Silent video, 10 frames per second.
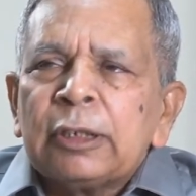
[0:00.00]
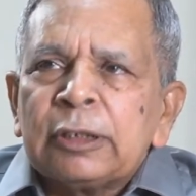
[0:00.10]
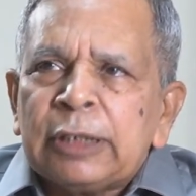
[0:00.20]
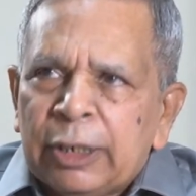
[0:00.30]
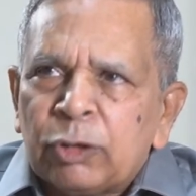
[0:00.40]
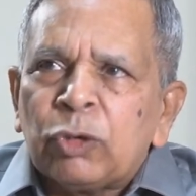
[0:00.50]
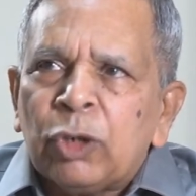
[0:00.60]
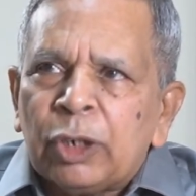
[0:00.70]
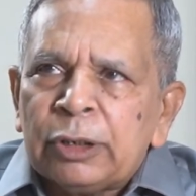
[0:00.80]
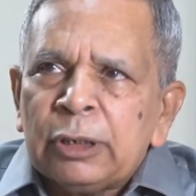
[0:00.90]
They have
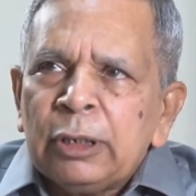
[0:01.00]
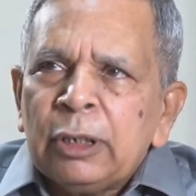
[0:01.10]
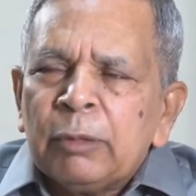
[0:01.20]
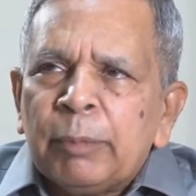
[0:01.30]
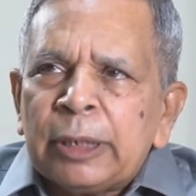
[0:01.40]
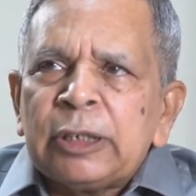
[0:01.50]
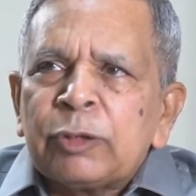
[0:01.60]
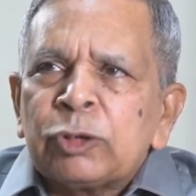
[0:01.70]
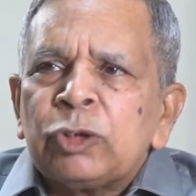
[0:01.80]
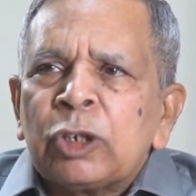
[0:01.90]
gone, but
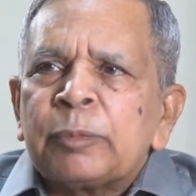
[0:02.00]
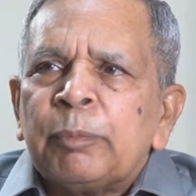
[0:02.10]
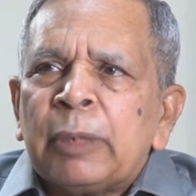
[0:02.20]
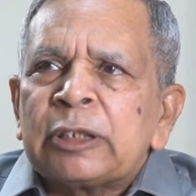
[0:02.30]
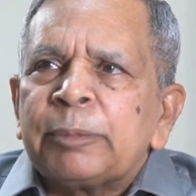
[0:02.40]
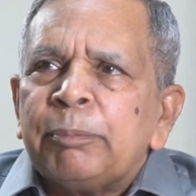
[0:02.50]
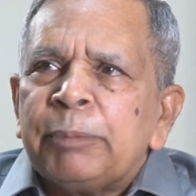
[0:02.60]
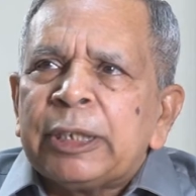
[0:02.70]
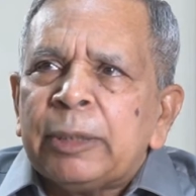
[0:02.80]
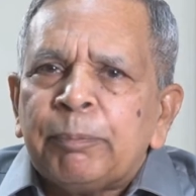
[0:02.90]
there was not much,
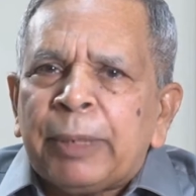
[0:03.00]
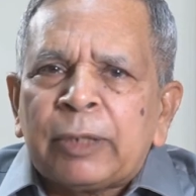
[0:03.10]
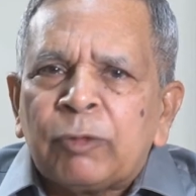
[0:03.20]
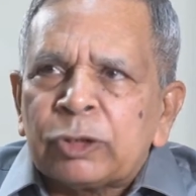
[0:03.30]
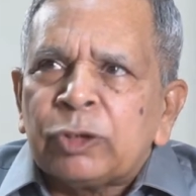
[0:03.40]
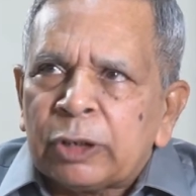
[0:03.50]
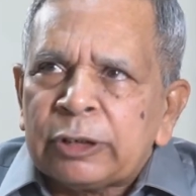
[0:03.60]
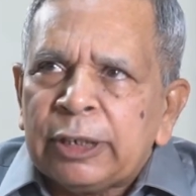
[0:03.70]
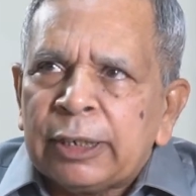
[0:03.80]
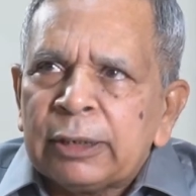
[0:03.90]
big impact was
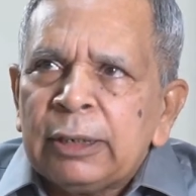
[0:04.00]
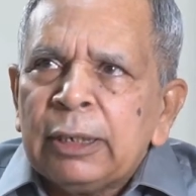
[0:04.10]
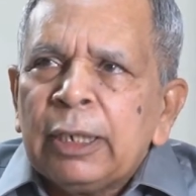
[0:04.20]
not there.